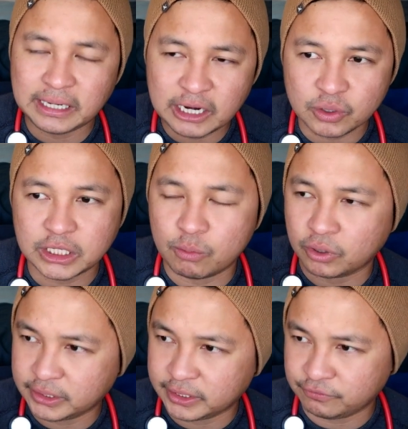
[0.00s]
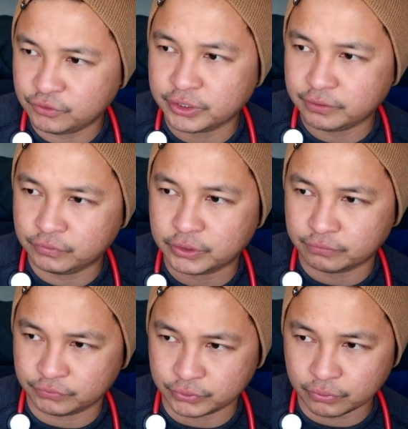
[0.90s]
Wala na akong ginawa kundi
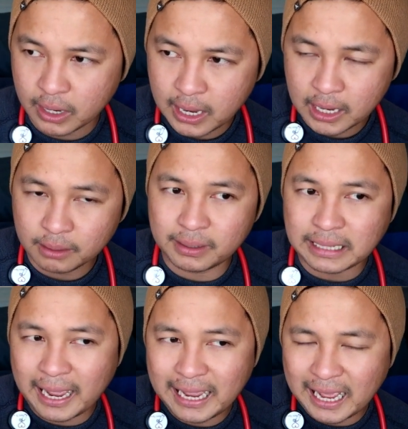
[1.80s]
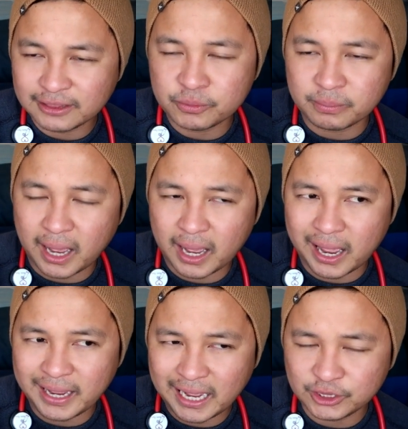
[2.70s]
review. But I
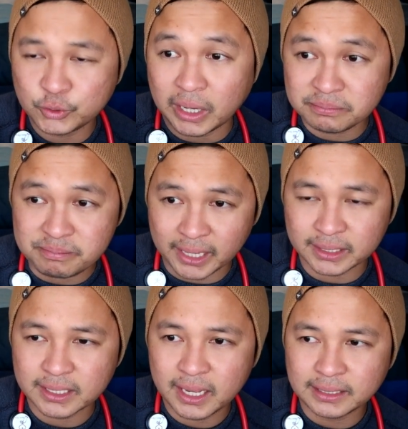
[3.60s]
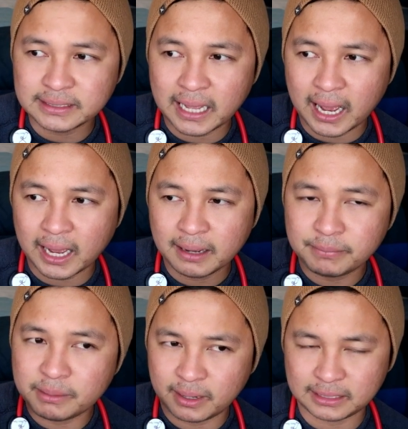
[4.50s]
had to admit na
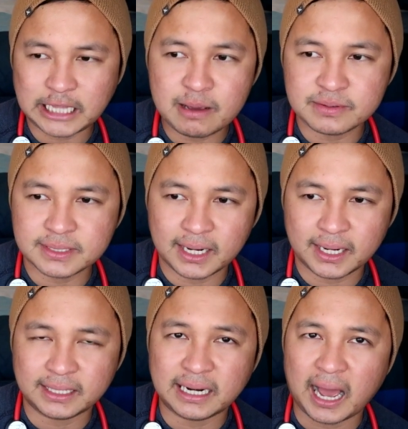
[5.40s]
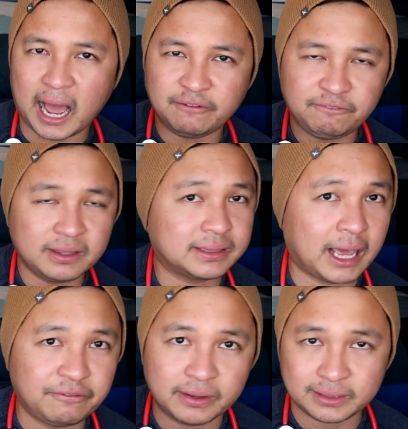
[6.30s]
may mga times talaga na I
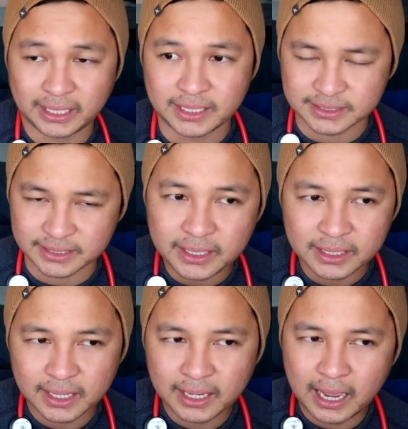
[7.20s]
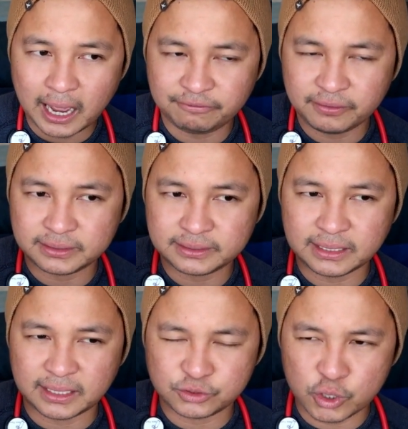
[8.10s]
felt lazy. I felt
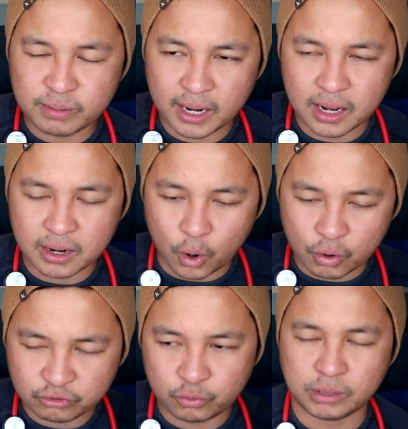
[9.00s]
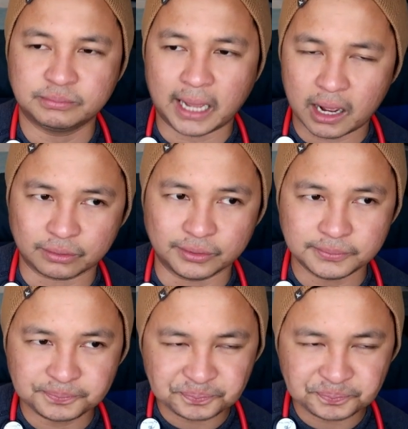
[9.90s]
na sobrang overwhelmed na ako.